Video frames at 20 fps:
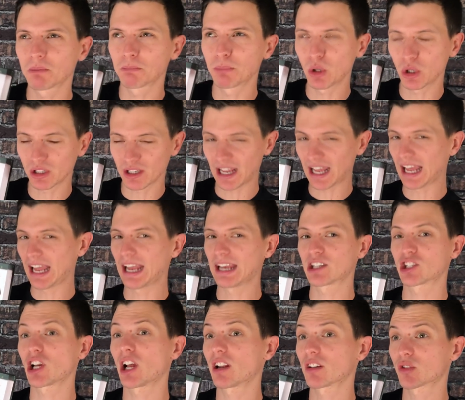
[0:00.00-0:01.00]
you put
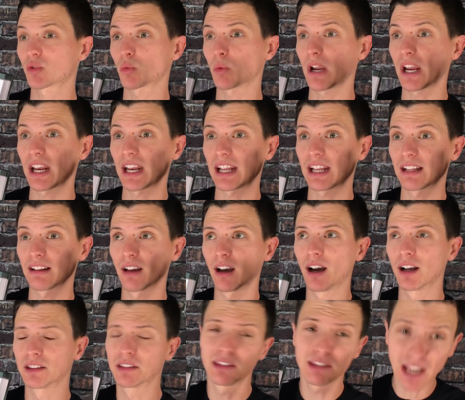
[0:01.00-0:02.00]
a challenge rating
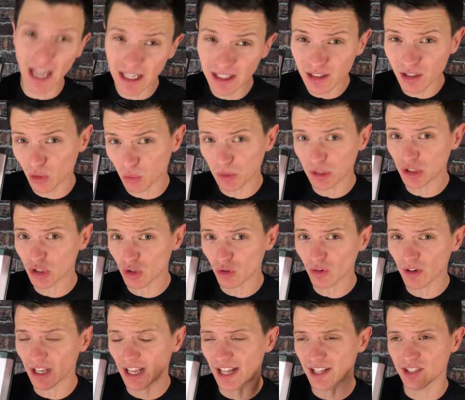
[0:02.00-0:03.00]
10
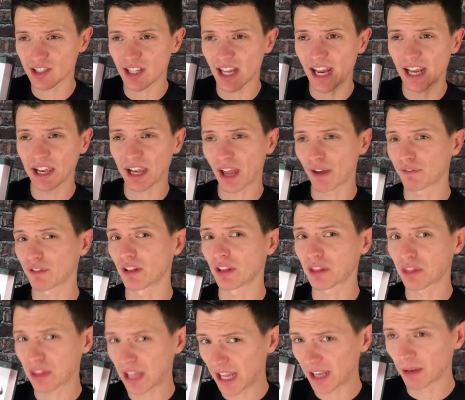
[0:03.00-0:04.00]
creature against a level
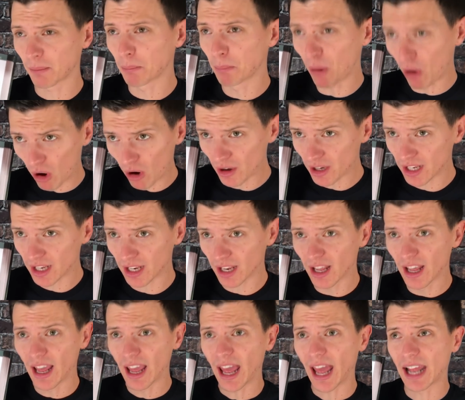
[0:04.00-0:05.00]
10
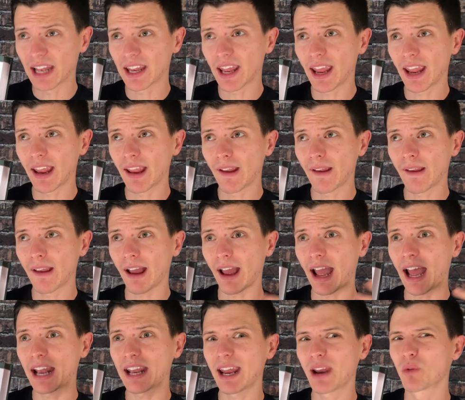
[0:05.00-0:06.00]
party, they
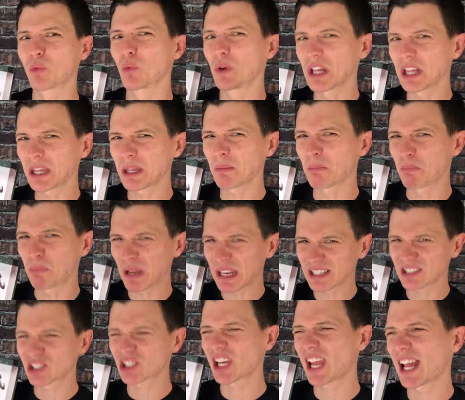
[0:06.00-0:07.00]
had a really
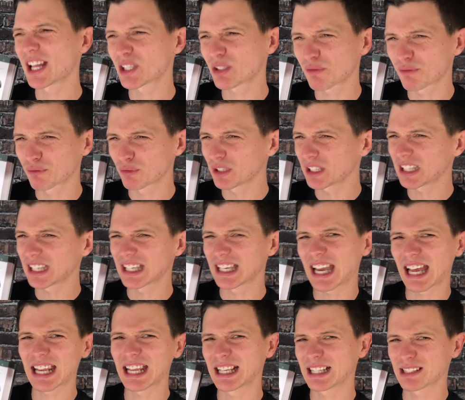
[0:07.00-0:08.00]
big chance of really
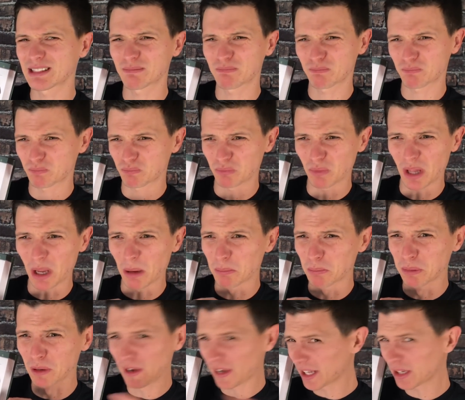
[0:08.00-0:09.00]
getting
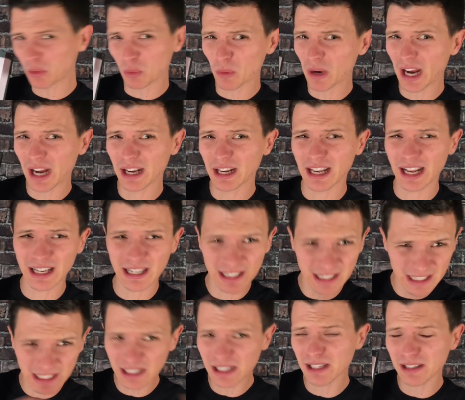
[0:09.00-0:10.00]
obliterated
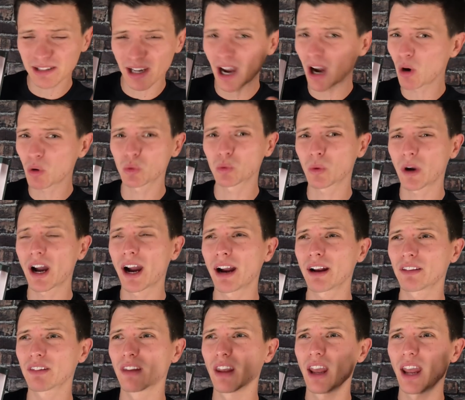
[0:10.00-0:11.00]
and killed
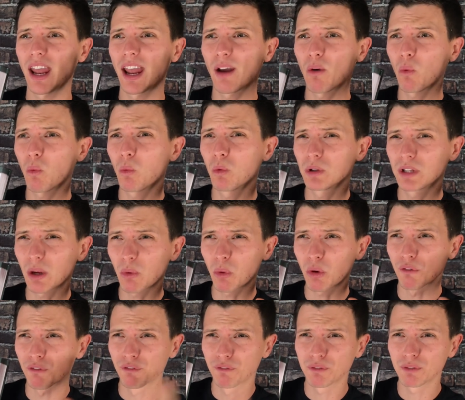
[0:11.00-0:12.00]
outright.
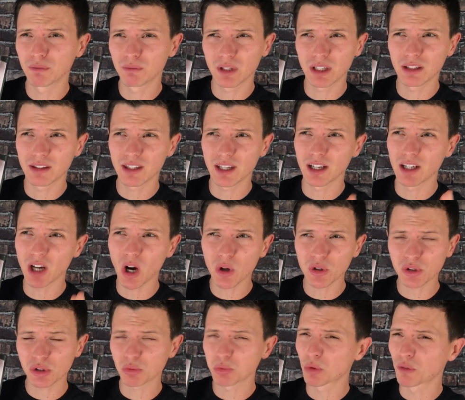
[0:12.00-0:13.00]
The
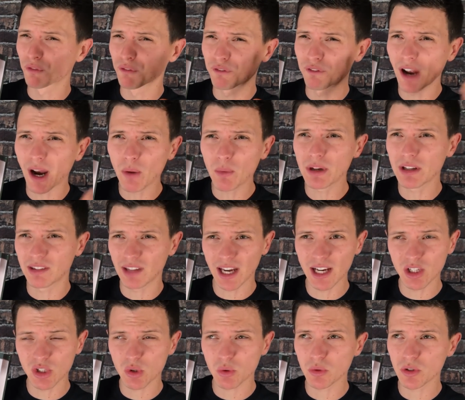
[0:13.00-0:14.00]
encounters were very
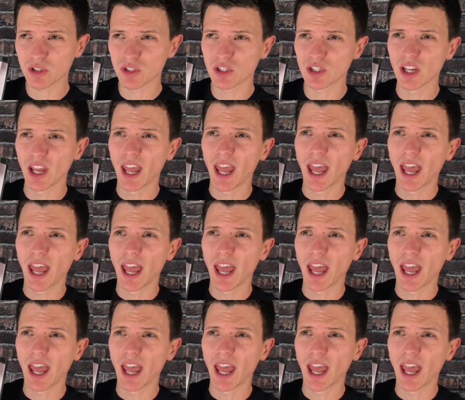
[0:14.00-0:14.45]
dangerous,